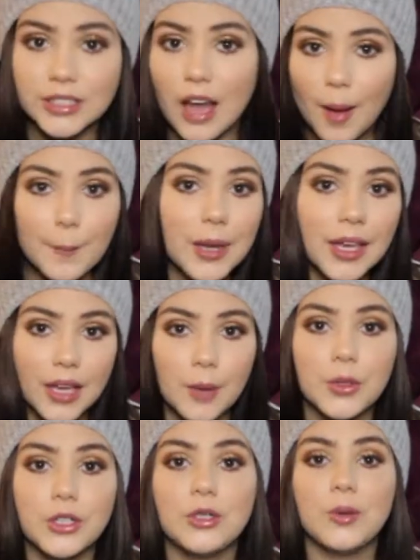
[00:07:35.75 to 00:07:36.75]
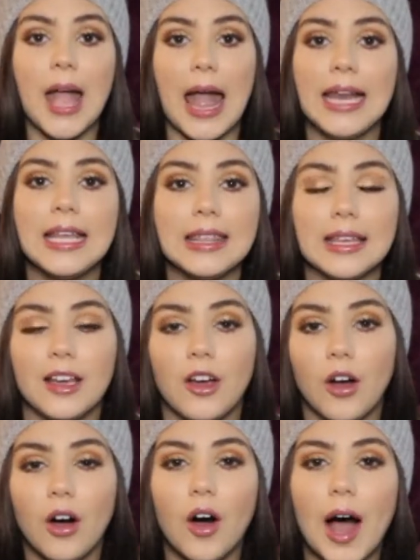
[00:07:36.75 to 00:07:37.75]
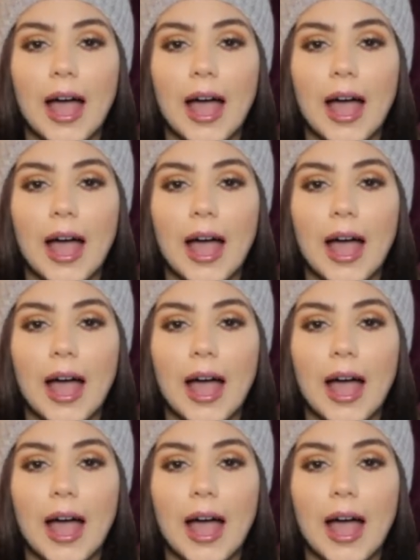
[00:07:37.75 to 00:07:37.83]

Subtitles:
not being able to do anything at all.